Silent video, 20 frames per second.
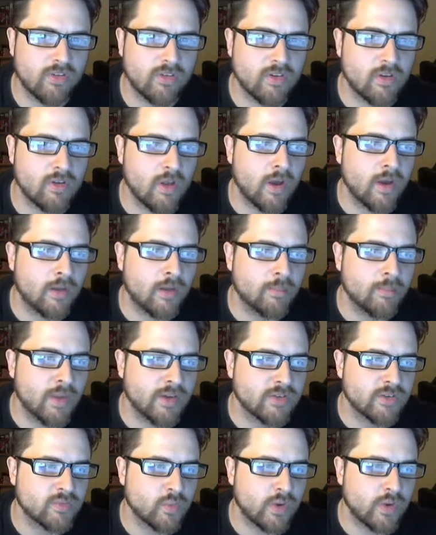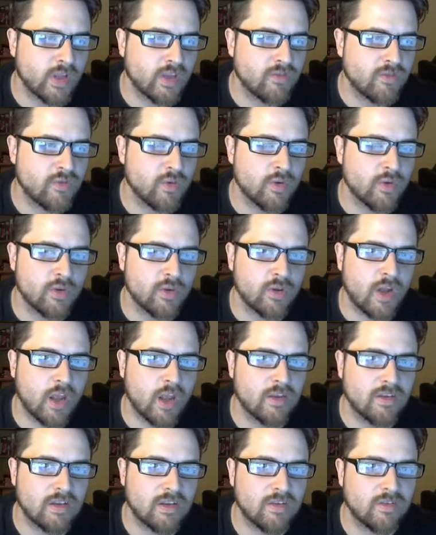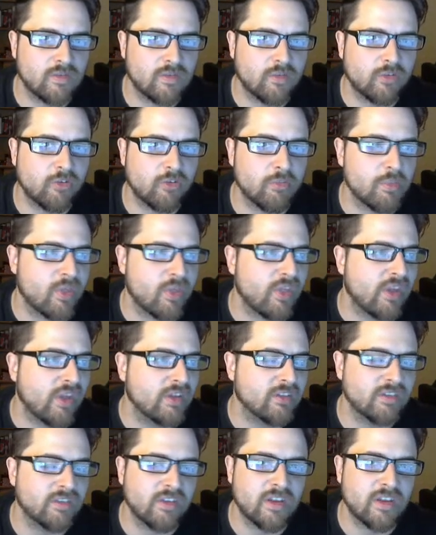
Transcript: I just want to give you a good idea of some things that